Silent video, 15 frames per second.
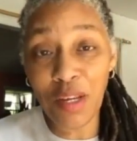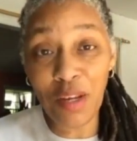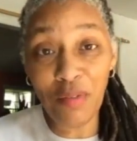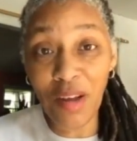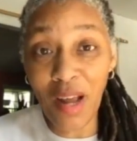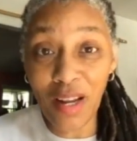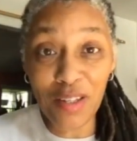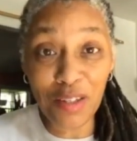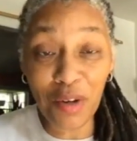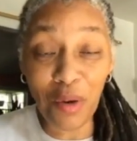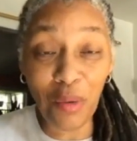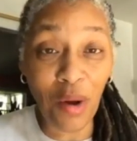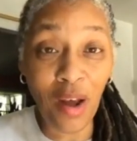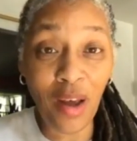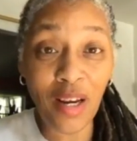You've got to
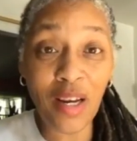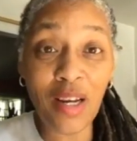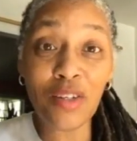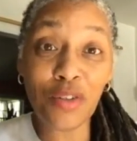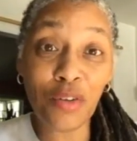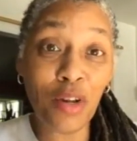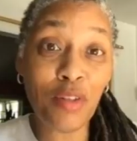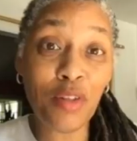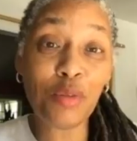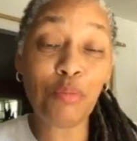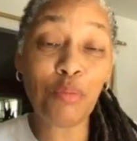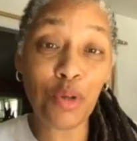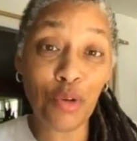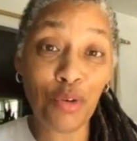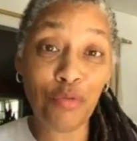go out and enjoy this
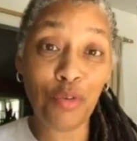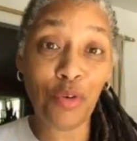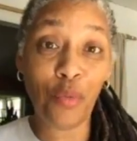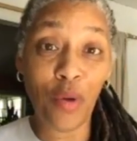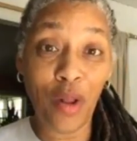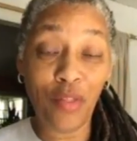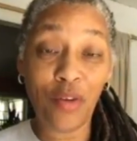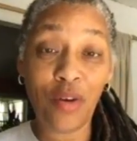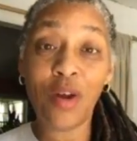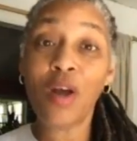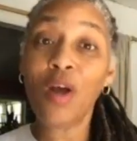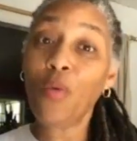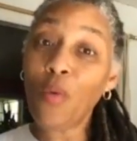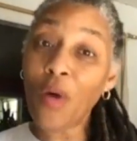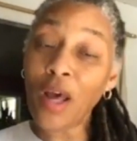beautiful weather
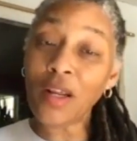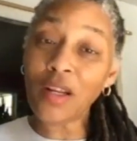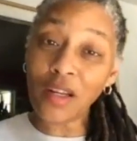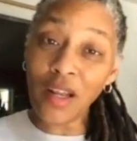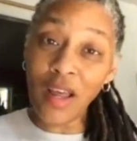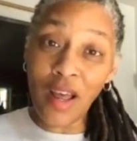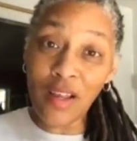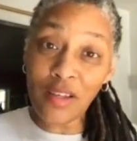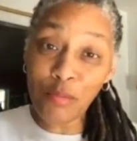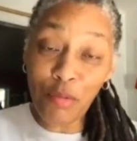while it lasts.